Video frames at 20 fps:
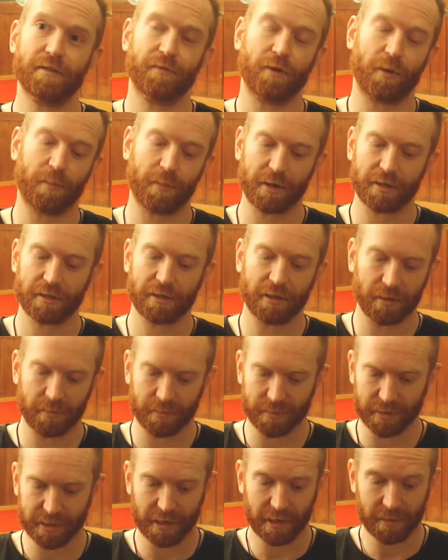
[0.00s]
I've got Barcelona
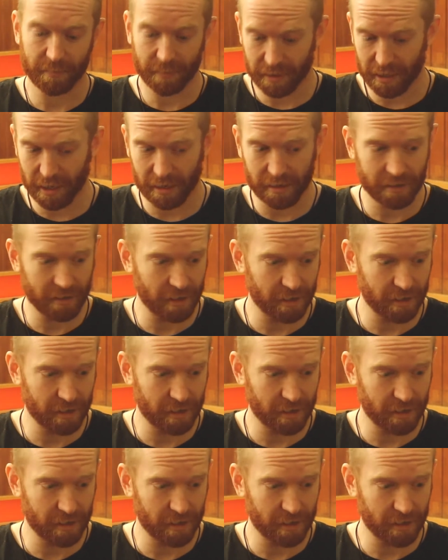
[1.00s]
and Madrid, but then